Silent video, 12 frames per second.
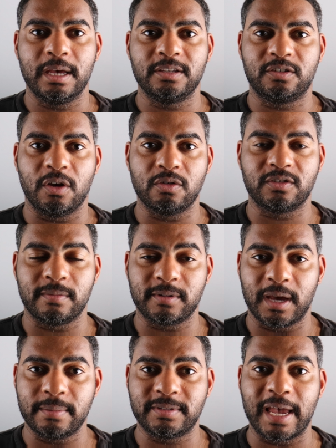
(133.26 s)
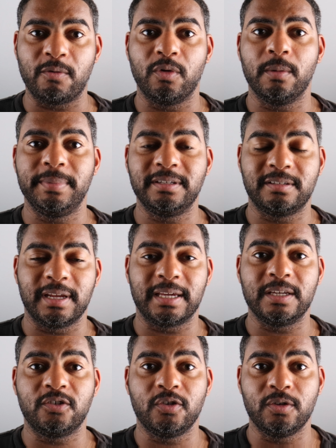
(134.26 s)
So sometimes that will be
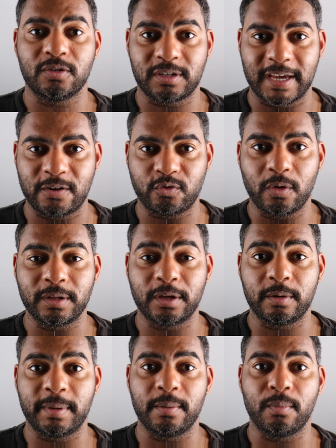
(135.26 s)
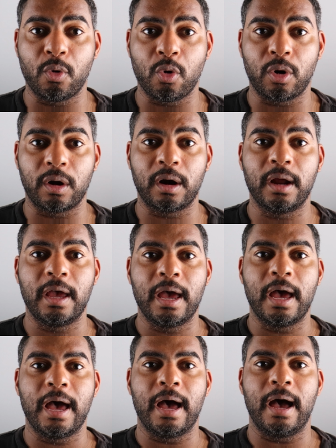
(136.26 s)
sticking to your schedule a little bit more
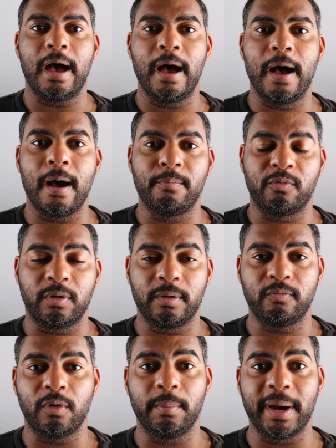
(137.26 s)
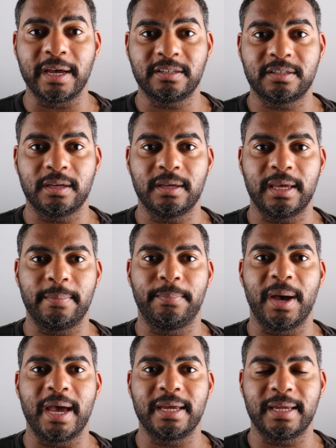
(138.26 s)
robust,
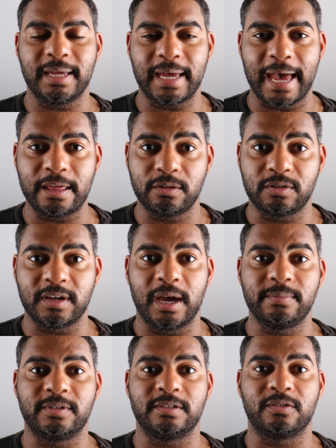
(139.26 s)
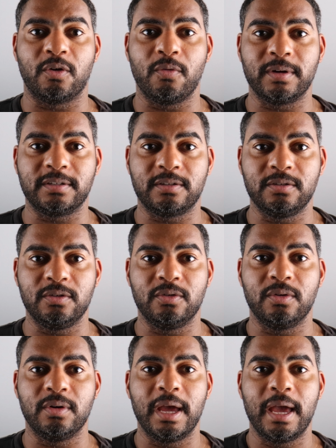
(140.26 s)
but other times it's going
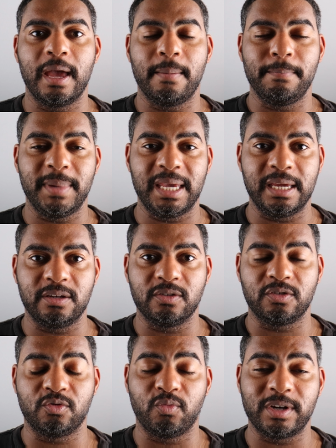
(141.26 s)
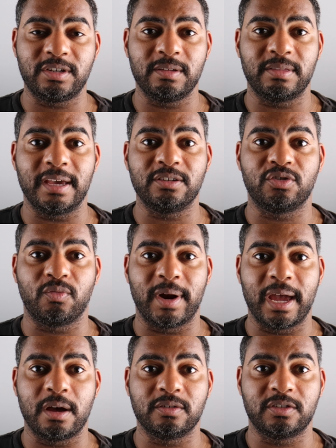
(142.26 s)
to mean switching things
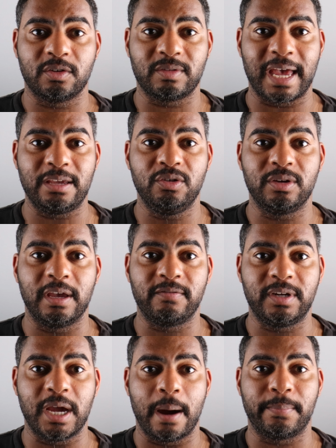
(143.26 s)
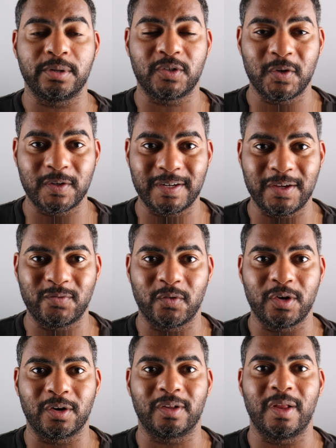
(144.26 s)
around so that you give the opportunity for
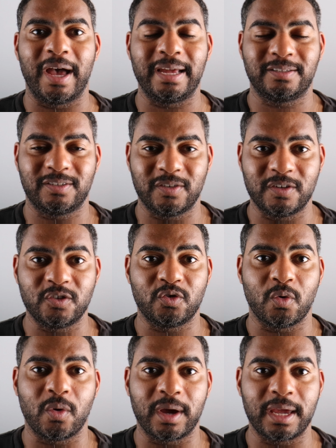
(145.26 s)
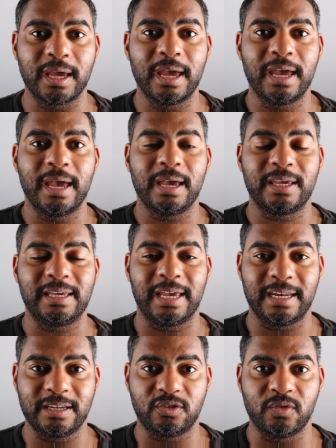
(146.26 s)
your clients to enjoy
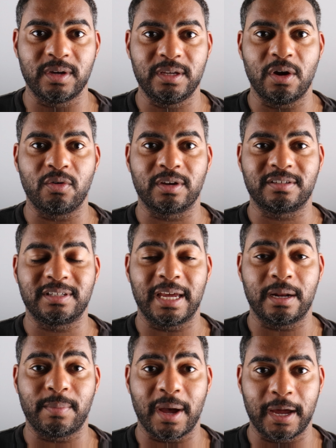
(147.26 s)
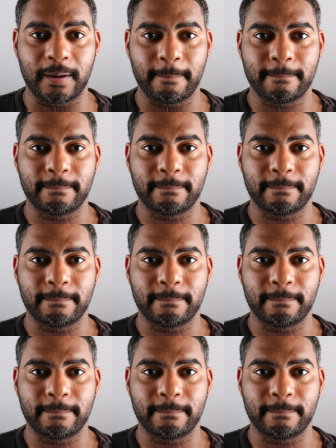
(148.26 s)
getting to a yoga state of mind.